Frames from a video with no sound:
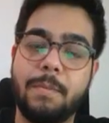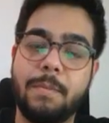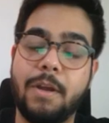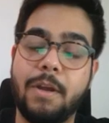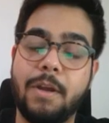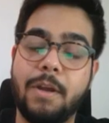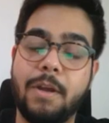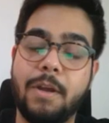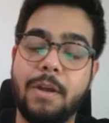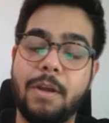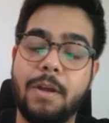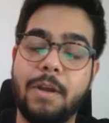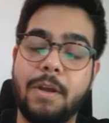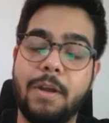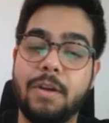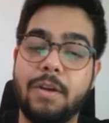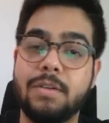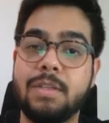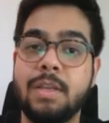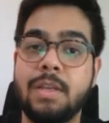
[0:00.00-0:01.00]
let's talk
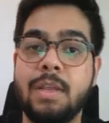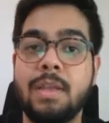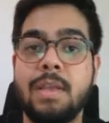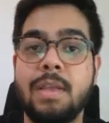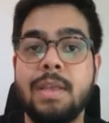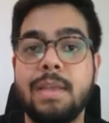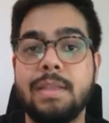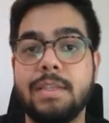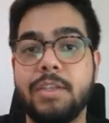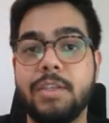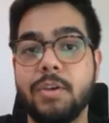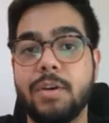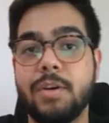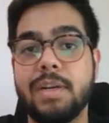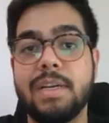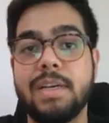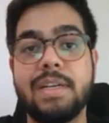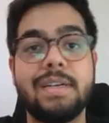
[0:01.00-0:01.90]
about your